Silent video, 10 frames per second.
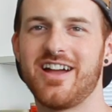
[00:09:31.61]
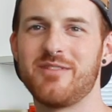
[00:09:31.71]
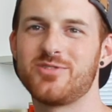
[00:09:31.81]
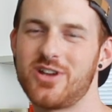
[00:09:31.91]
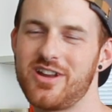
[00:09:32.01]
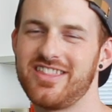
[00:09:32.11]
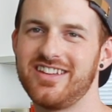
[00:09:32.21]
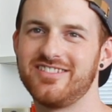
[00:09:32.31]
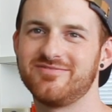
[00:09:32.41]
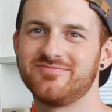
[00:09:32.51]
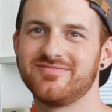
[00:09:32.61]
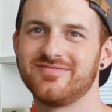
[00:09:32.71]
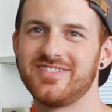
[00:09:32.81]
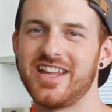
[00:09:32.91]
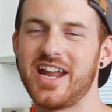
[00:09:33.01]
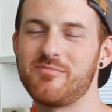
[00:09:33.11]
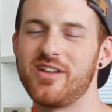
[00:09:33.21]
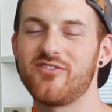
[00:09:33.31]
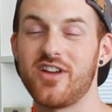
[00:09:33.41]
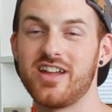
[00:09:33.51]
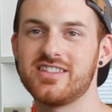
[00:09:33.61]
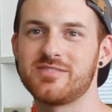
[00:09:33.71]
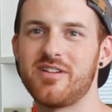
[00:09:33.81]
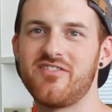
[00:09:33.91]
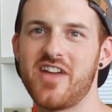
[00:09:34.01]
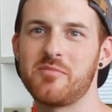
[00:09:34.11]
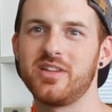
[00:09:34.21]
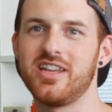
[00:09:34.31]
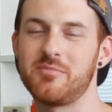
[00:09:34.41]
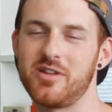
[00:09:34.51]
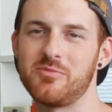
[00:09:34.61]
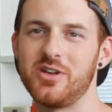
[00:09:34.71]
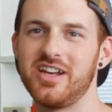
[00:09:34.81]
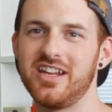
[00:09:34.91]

I'm Jonathan, and I am my friends, my family, and my community.